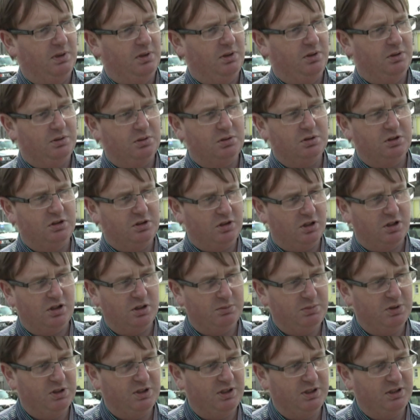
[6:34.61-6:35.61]
who don't
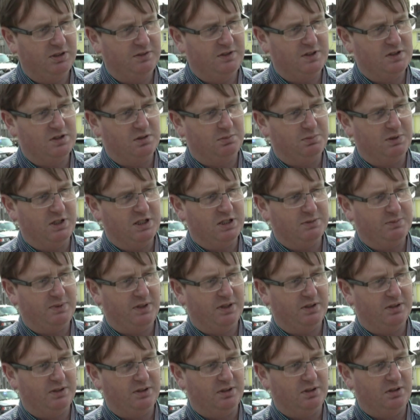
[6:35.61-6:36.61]
care about the individual
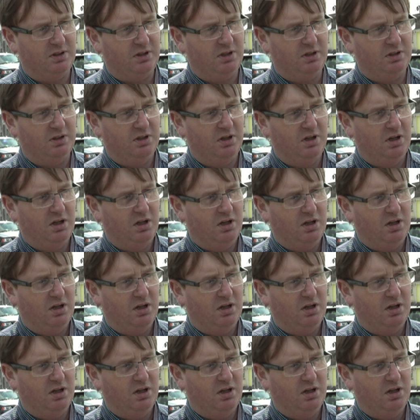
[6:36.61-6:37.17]
policeman on the ground